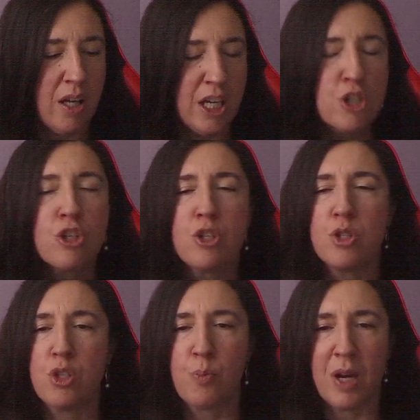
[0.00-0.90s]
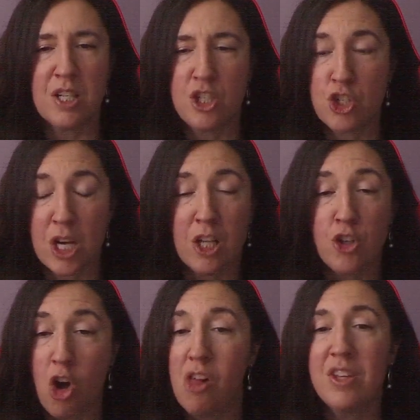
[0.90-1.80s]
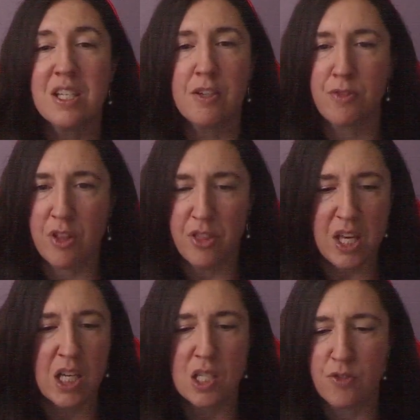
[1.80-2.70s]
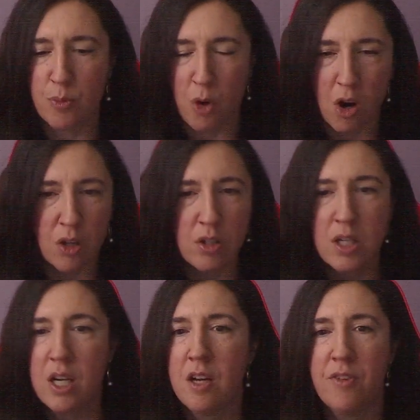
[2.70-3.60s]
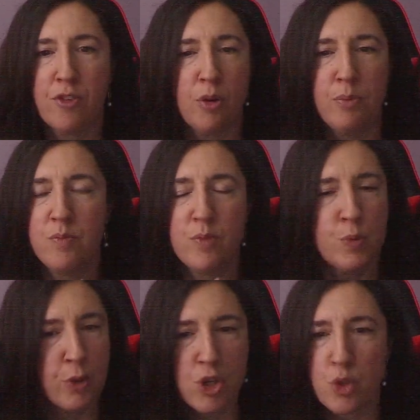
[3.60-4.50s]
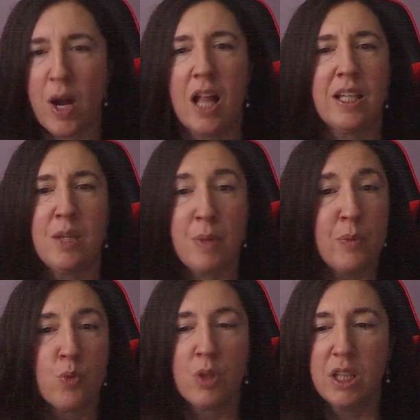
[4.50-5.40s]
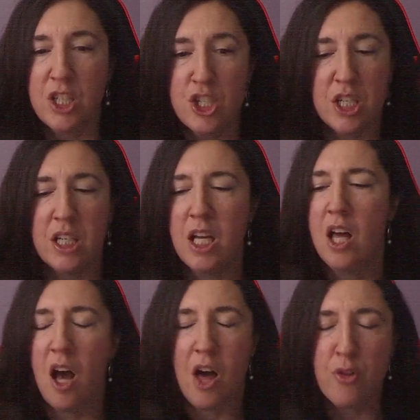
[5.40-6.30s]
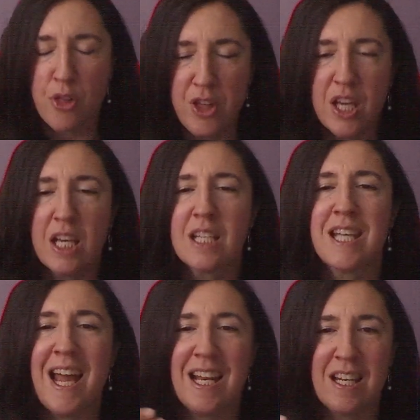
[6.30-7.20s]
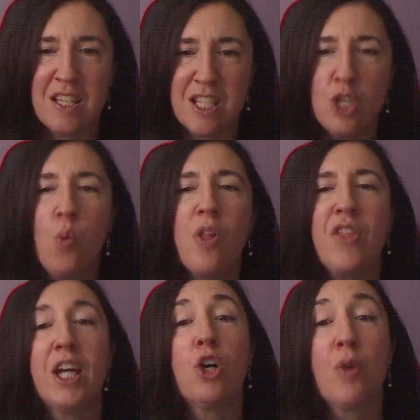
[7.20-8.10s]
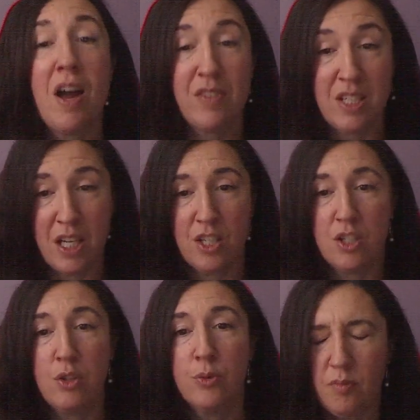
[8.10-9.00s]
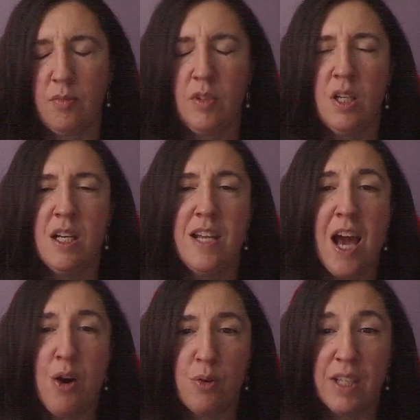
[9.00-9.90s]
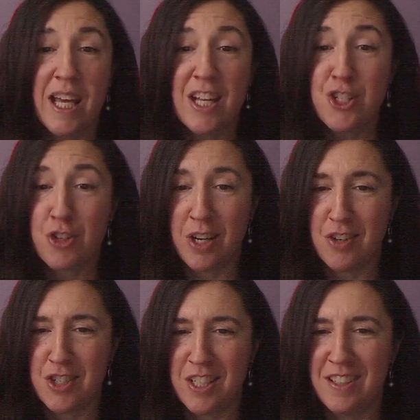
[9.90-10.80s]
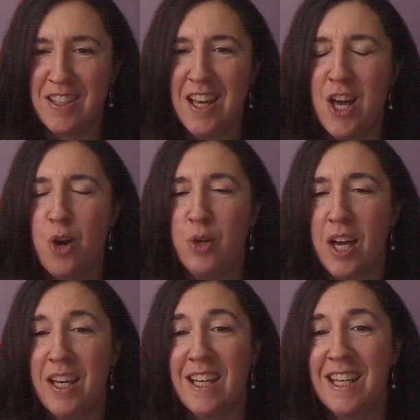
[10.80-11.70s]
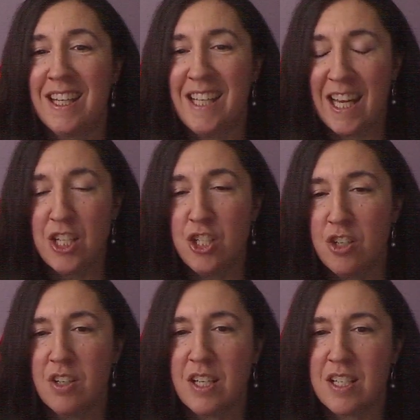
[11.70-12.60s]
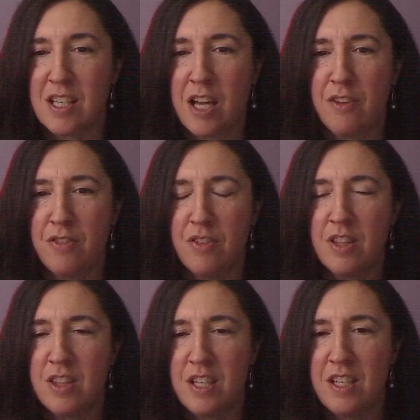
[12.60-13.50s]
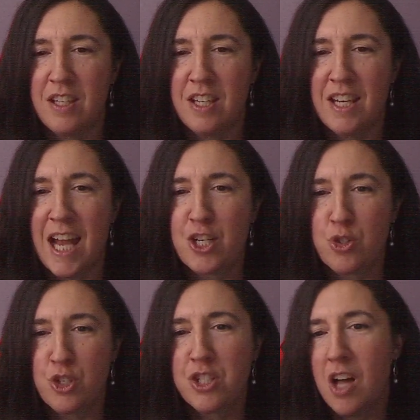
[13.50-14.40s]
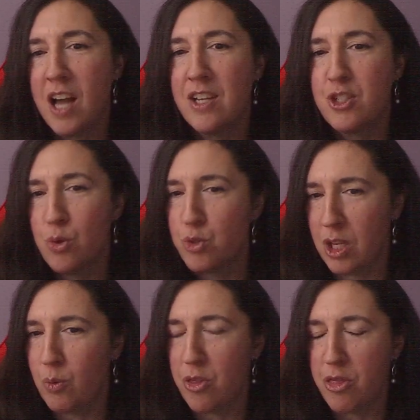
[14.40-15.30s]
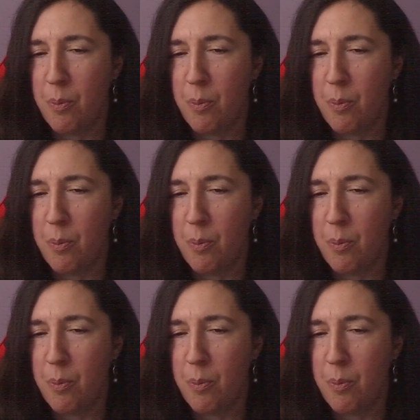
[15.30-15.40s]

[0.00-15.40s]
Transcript: introduce your Pisces child to all these different things, from art, from spirituality, maybe religion, other things, and see what they gravitate to. Now, Cancer energy. Okay, Cancer is kind of the natural sign associated with the